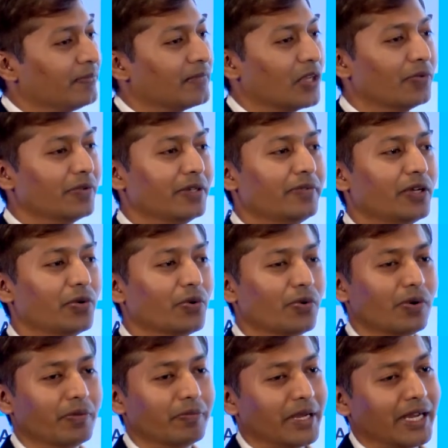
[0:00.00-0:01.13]
Now, when we
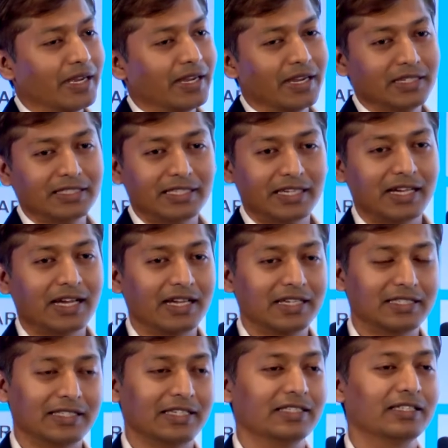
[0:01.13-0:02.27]
go back and say
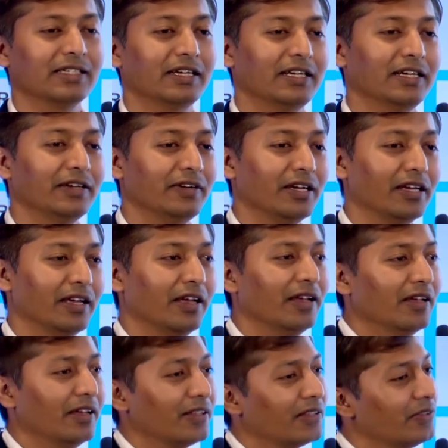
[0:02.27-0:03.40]
ISTS connectivity,
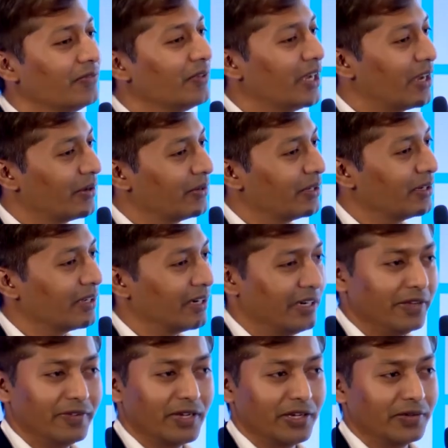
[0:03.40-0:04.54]
then we have the grid
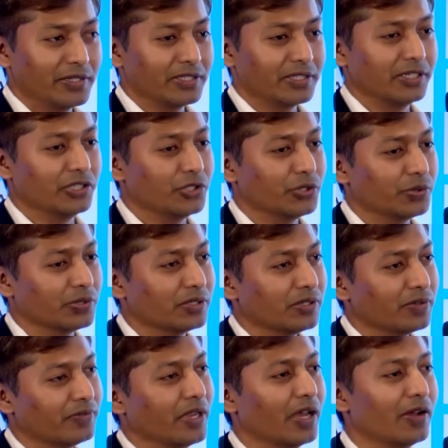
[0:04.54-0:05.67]
evacuation issues.
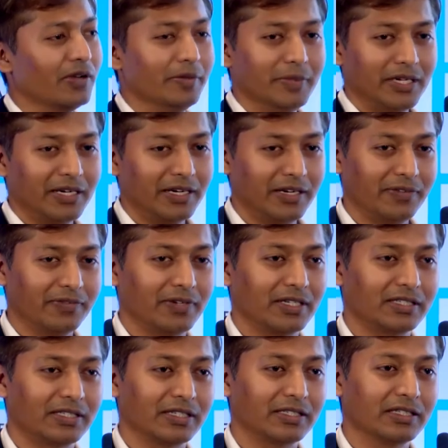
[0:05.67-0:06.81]
We have limited
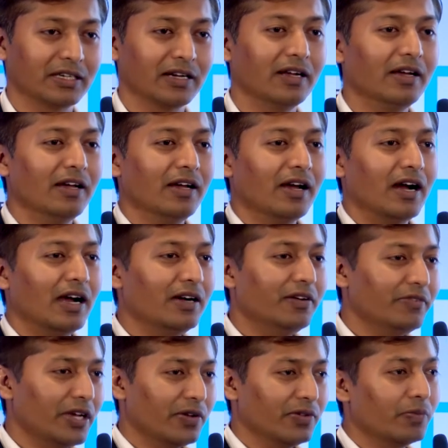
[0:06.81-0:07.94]
infrastructure and
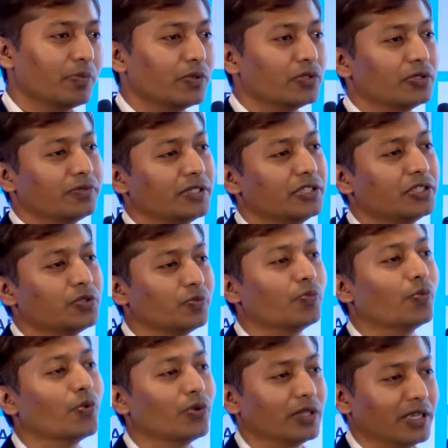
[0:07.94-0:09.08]
we have the push which is
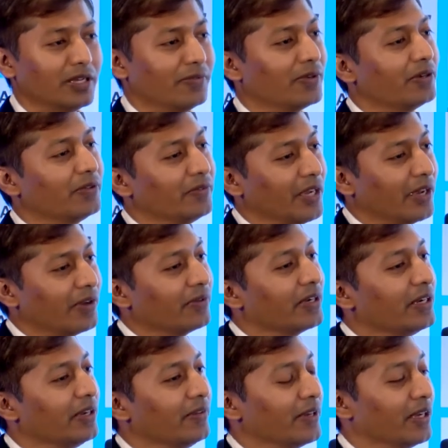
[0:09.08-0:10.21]
more than what we have
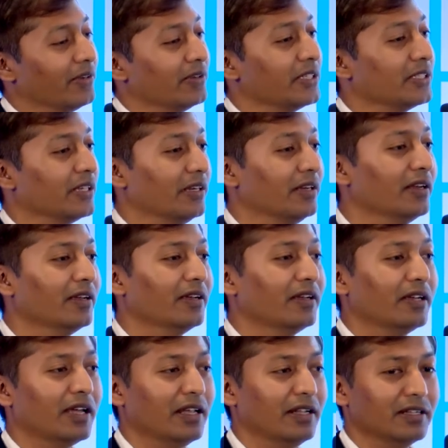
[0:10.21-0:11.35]
grid evacuation
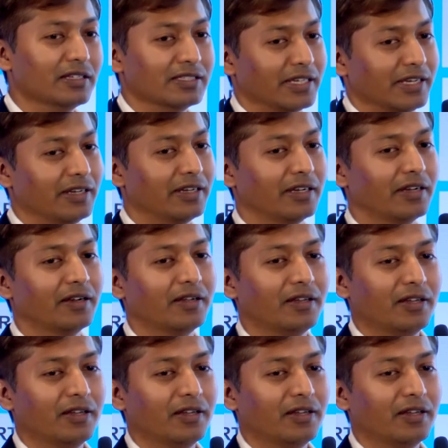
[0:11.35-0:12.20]
in the sector.